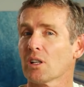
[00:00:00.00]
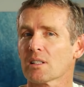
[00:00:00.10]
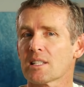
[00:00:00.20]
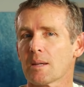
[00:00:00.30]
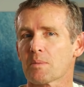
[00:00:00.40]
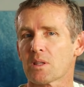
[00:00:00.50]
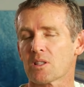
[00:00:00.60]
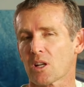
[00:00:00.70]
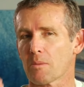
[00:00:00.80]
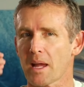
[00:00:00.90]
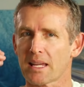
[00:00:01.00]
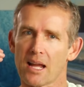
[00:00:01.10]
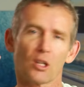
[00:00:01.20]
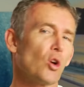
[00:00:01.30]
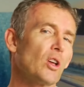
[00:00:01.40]
few little tips that's going to
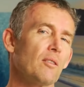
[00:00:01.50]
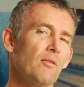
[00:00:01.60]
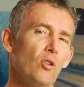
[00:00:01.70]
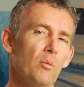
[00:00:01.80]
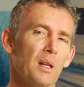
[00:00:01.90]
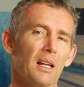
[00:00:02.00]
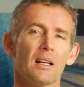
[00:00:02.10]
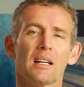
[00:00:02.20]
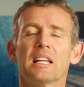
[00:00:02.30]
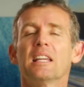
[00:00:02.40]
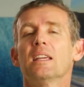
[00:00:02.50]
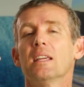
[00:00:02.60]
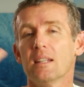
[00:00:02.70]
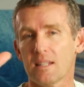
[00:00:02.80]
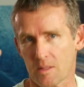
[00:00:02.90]
make Unlocking Formula
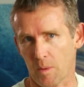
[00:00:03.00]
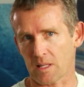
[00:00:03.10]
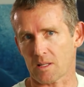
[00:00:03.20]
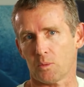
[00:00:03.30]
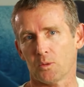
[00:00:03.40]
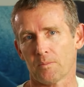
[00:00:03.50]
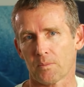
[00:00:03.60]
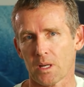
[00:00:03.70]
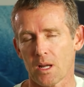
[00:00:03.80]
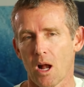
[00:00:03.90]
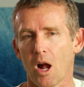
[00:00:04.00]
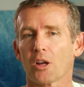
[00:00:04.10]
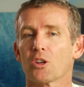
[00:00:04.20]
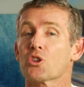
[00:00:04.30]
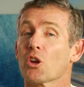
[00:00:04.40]
indispensable.
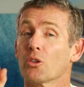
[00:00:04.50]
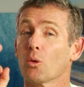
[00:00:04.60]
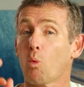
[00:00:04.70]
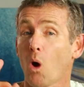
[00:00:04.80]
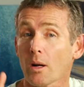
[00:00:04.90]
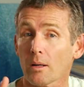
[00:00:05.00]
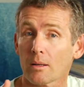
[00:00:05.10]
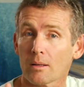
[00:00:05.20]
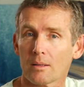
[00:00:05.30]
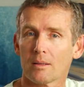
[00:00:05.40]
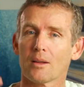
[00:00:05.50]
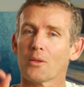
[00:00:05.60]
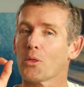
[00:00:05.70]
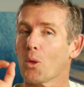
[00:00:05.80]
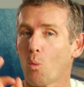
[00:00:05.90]
I'm going to show you the what,
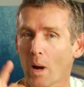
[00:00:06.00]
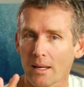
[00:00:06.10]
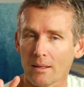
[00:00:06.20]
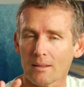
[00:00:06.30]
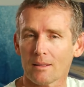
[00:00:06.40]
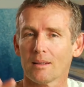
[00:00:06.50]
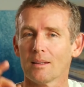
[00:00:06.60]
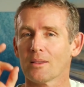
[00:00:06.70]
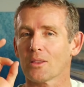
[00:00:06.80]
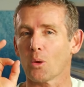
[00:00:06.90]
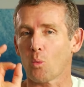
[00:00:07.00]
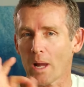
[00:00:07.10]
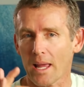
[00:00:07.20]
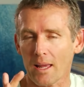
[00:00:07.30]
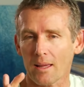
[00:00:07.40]
the when, the
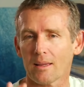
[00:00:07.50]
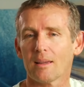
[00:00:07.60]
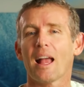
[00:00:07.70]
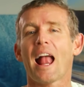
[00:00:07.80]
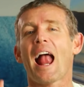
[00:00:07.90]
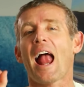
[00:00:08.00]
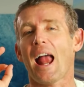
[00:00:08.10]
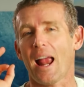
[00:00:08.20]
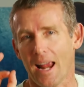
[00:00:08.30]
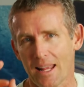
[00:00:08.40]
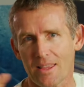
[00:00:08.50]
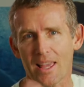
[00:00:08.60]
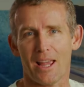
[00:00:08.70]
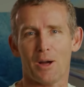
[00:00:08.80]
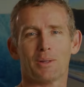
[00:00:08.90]
where, and
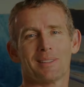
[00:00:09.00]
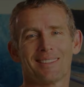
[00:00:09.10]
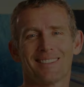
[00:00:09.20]
the how.